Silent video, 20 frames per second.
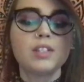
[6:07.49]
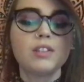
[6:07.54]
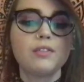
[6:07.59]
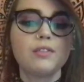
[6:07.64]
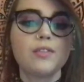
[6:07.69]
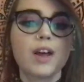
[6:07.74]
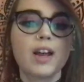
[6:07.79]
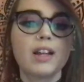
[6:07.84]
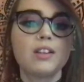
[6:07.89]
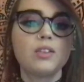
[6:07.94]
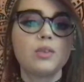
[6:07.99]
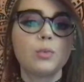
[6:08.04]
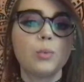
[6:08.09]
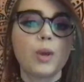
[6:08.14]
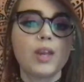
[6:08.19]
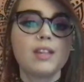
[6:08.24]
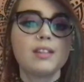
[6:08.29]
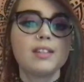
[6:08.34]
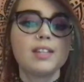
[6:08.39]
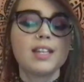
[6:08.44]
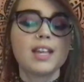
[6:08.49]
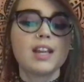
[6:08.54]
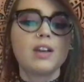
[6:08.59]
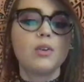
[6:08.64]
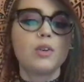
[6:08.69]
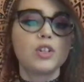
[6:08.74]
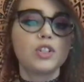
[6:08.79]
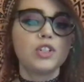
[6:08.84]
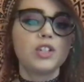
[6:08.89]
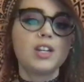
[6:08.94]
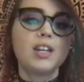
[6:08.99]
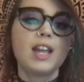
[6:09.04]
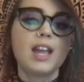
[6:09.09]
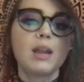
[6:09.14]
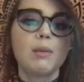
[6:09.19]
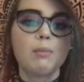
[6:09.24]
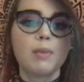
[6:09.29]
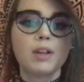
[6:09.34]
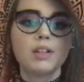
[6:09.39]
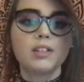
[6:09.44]
to find ways to get Christian
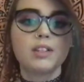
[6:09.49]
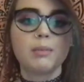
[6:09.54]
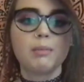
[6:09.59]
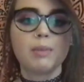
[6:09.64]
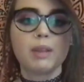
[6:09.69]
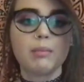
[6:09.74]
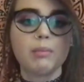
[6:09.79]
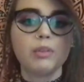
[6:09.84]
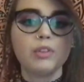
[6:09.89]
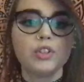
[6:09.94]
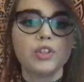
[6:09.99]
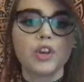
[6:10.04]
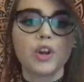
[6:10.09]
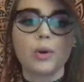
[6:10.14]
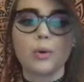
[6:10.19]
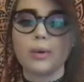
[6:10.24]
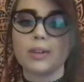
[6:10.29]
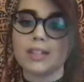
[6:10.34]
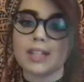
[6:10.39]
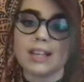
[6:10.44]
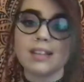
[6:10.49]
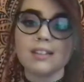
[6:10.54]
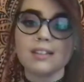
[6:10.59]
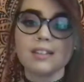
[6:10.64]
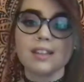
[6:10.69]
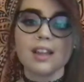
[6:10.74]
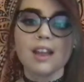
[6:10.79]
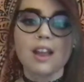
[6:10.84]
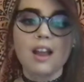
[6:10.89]
and Muslim people to coexist.